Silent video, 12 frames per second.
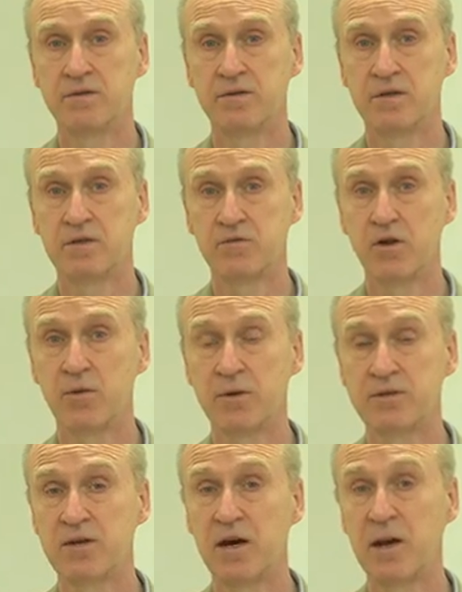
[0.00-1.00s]
astronomer
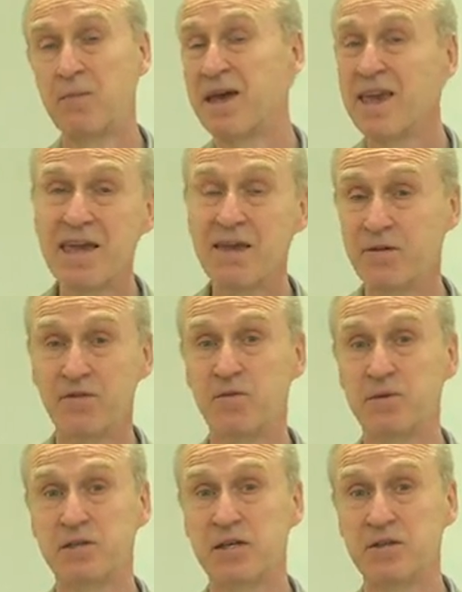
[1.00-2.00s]
time, even if the
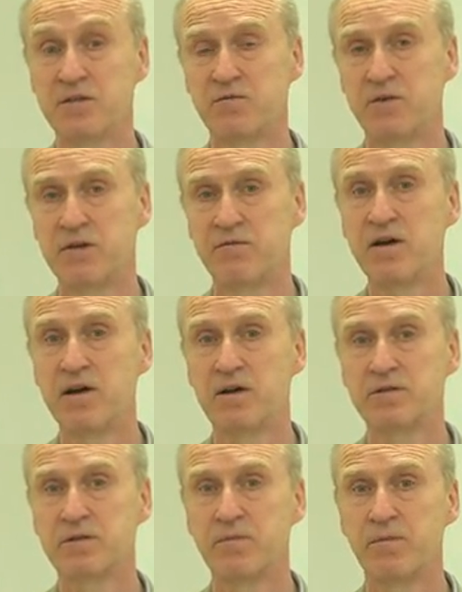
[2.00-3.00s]
machines are really
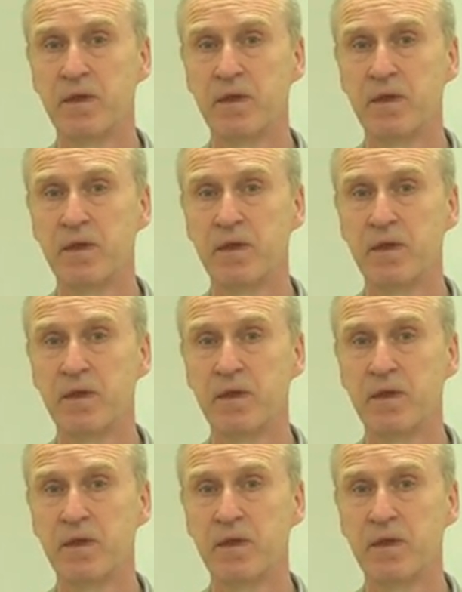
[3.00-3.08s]
fast.